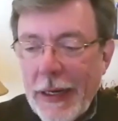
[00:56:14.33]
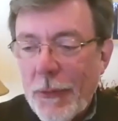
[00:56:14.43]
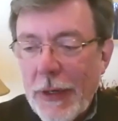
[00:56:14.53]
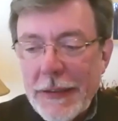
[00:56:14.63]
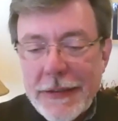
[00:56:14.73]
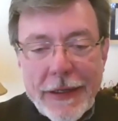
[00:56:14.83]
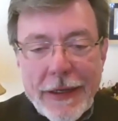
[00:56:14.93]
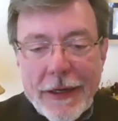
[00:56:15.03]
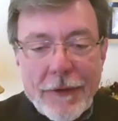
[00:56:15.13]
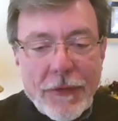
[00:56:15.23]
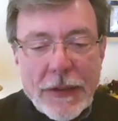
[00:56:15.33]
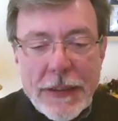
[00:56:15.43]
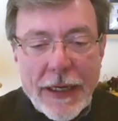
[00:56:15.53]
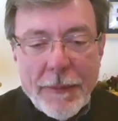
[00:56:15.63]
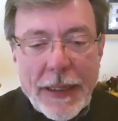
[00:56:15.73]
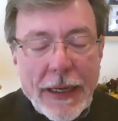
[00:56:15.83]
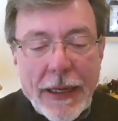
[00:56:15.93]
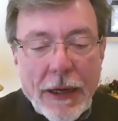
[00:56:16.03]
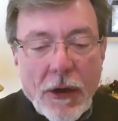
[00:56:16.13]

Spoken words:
but we're getting right to the end of our time.